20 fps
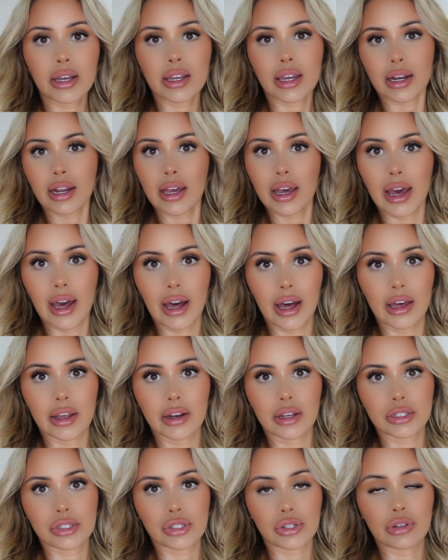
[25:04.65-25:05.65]
gonna
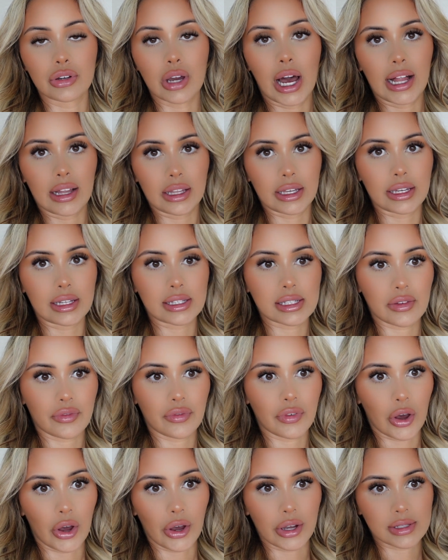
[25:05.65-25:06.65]
head to Ali's
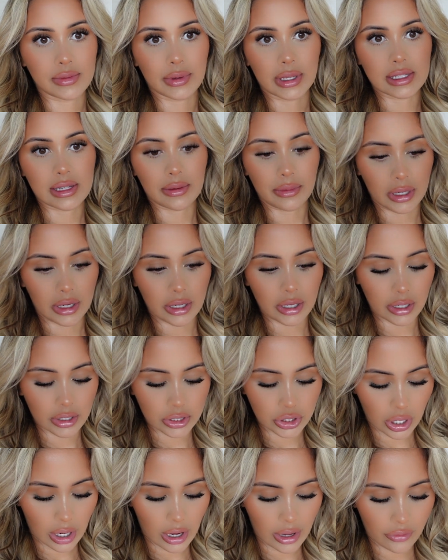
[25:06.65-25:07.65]
first because I'm gonna
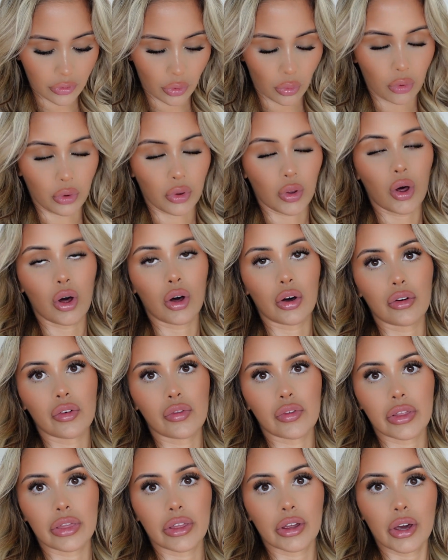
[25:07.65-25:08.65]
drive all
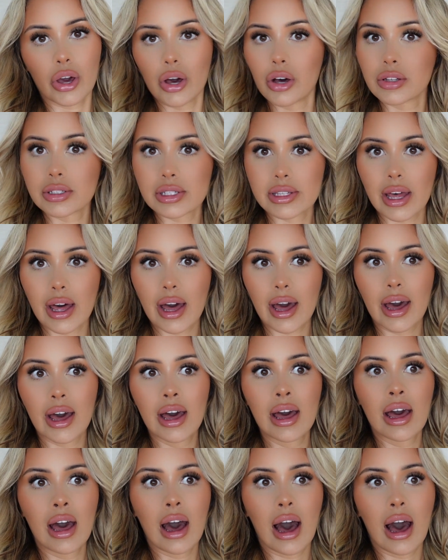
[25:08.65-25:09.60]
of the girls there.